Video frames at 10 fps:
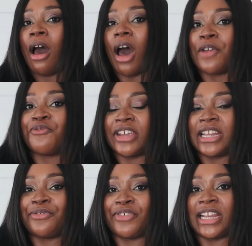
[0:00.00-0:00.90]
I
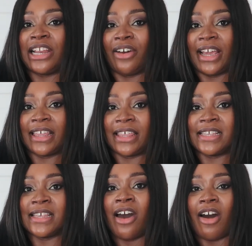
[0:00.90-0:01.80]
really like
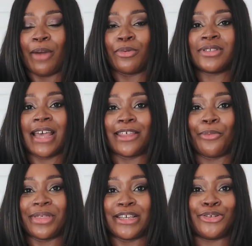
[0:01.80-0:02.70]
this. I will say
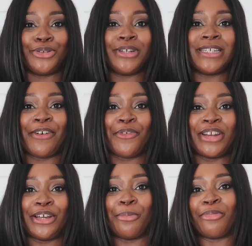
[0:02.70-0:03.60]
that with this, you do need to have a
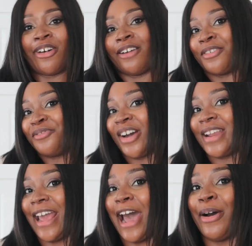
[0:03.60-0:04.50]
really good bra on.
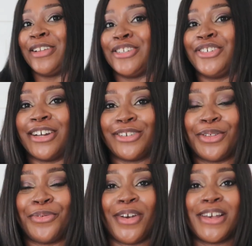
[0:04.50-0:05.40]
Right now, I just chucked on
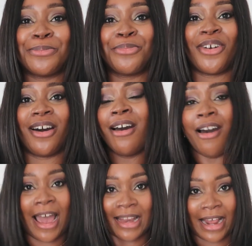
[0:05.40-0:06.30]
the first bra.
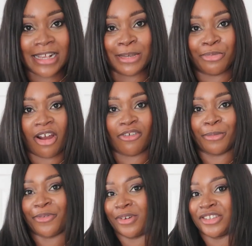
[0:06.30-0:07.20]
I had a lacy bra
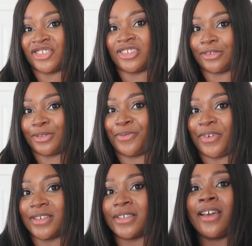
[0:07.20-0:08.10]
on before, and I just chucked on the
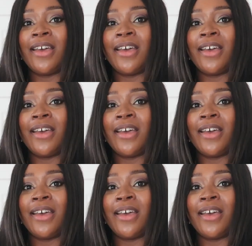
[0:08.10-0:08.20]
first